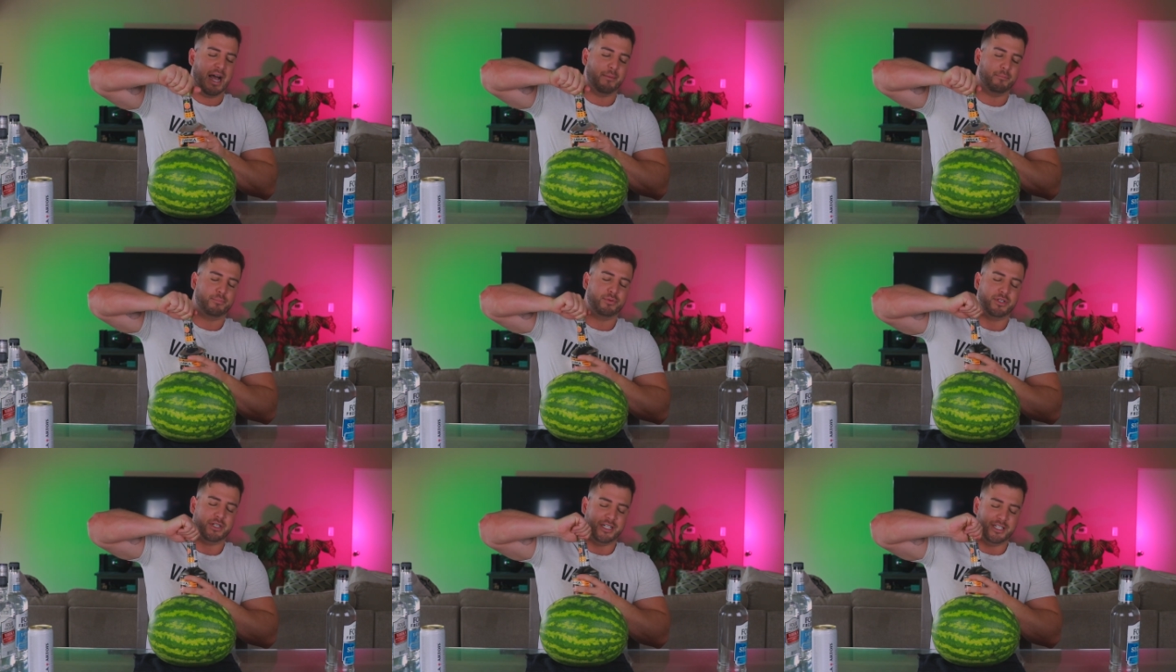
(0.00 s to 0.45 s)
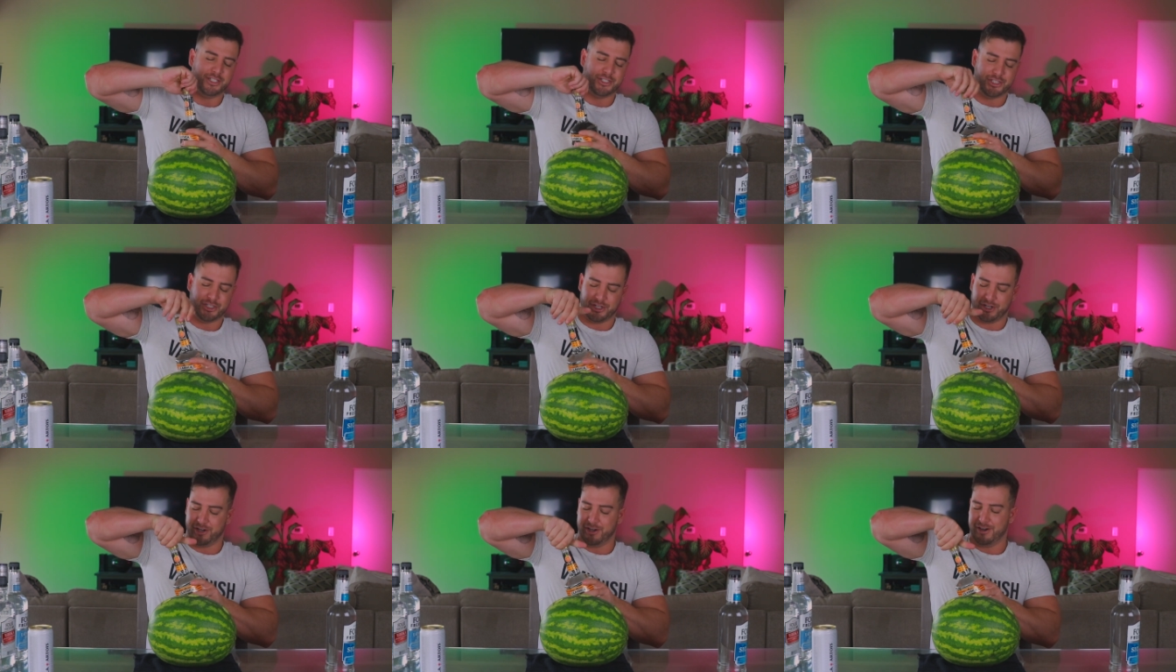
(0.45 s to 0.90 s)
I'm pretty
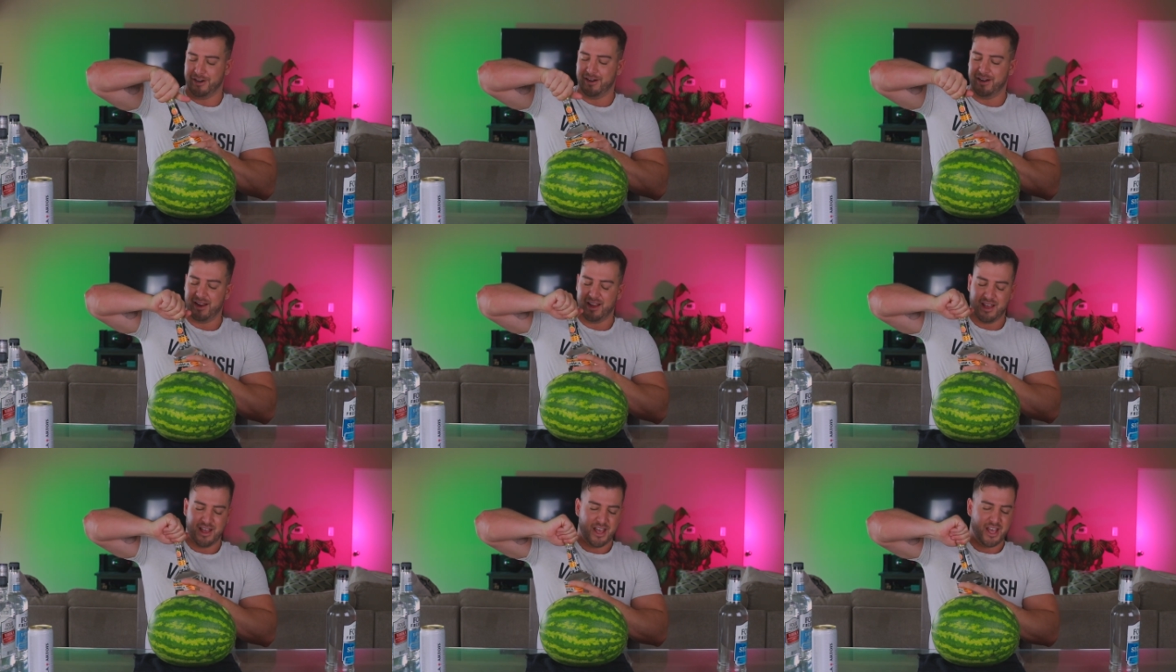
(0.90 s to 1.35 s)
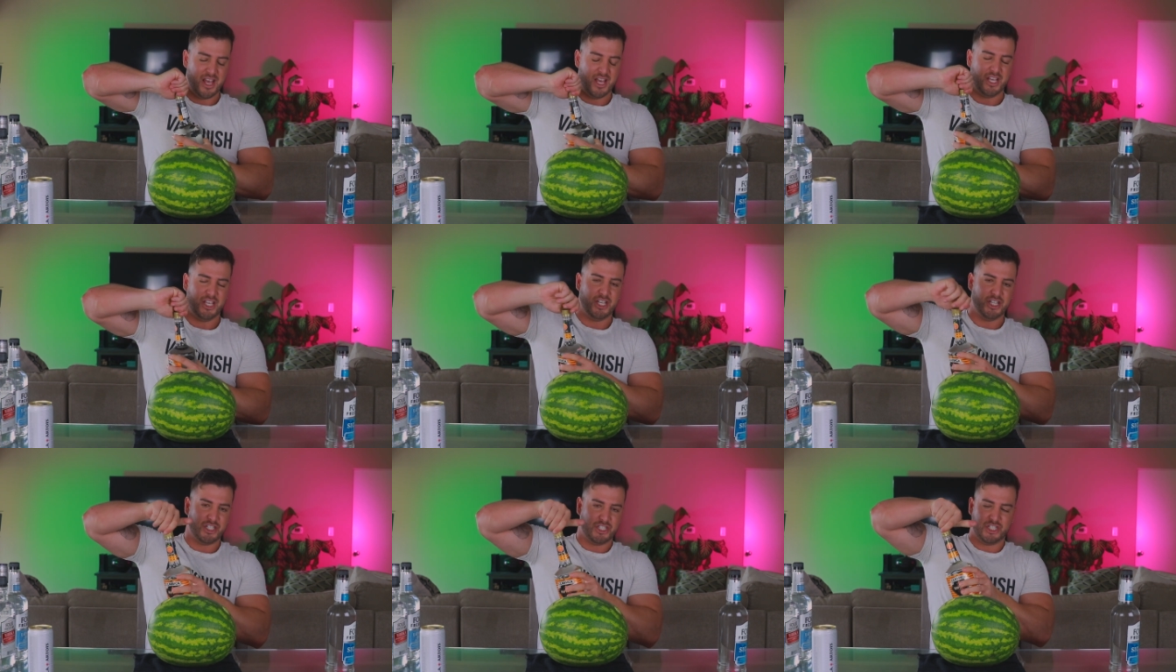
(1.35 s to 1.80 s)
sure
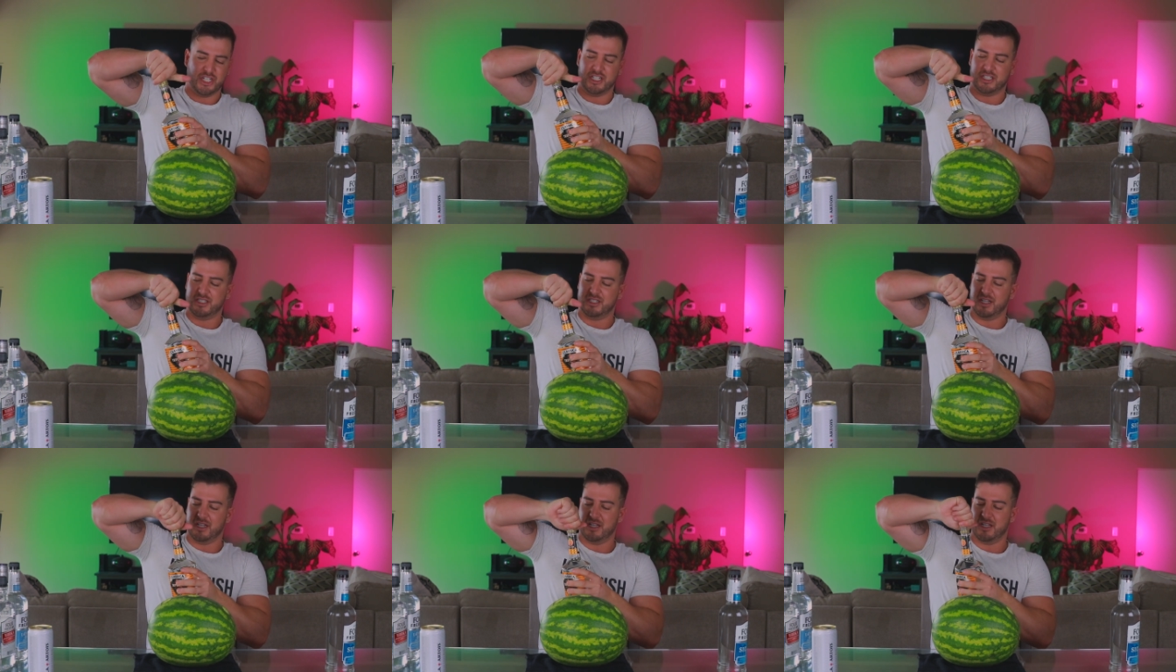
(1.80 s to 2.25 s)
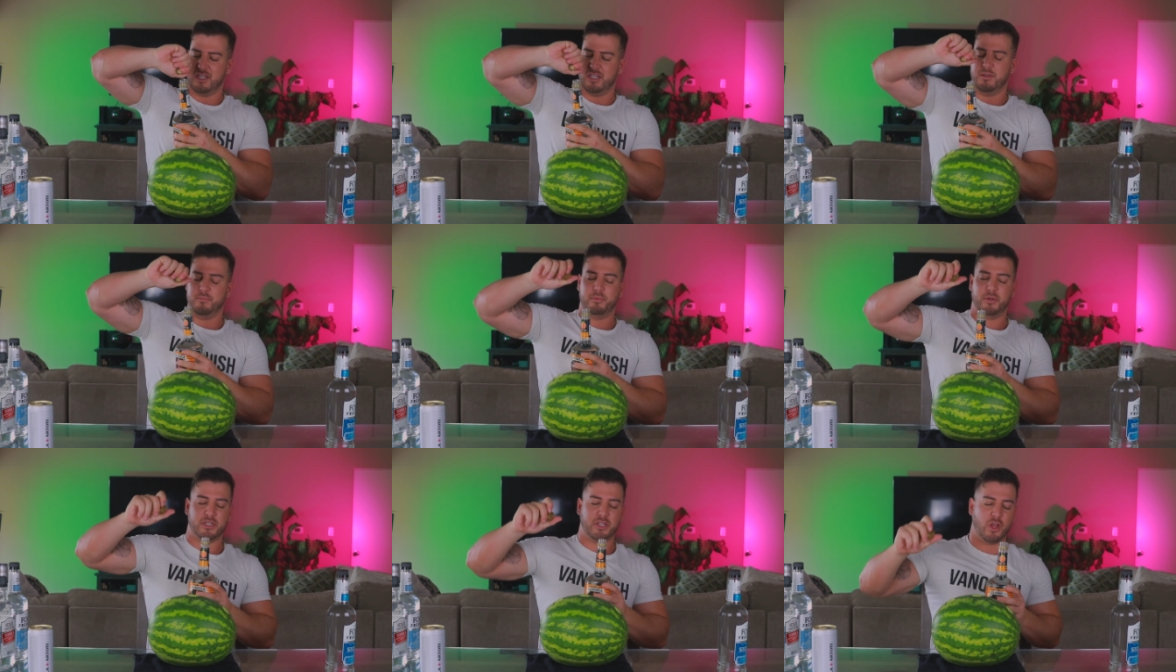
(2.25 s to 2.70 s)
you just
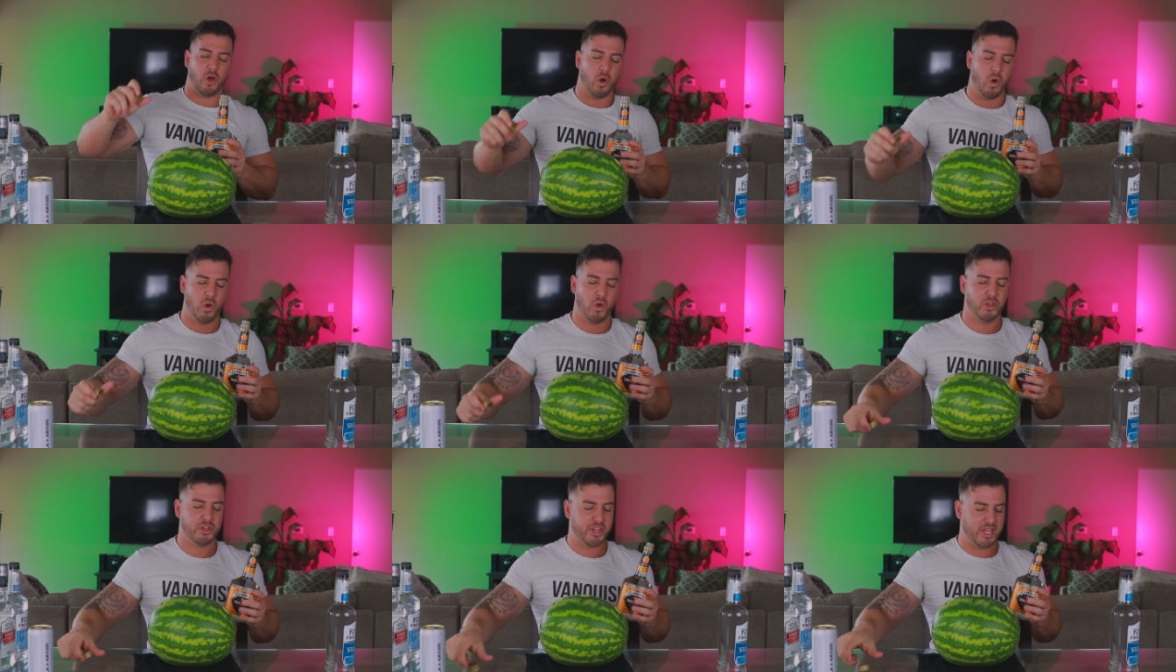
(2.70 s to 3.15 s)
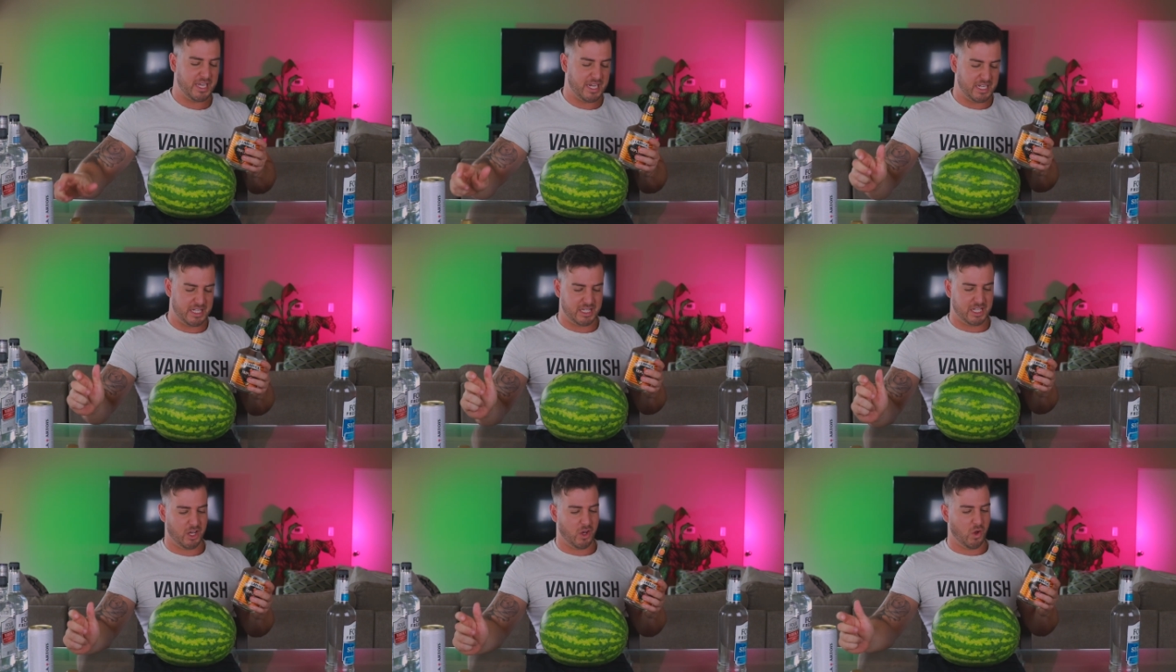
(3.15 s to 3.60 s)
put the whole thing
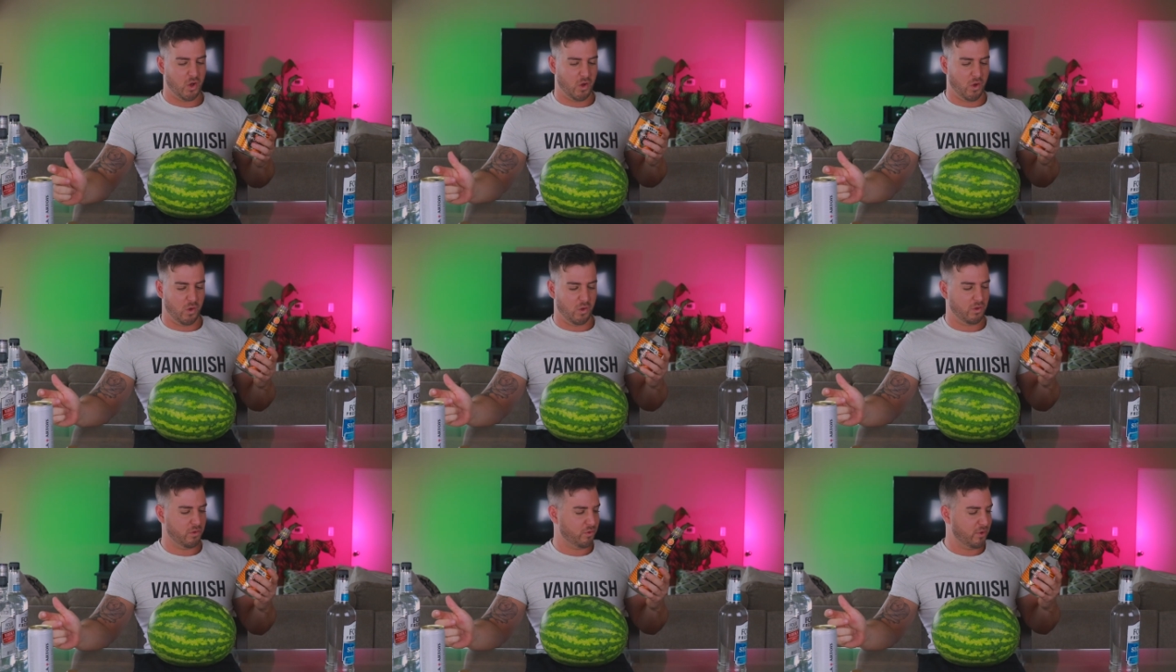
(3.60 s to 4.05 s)
in the hole,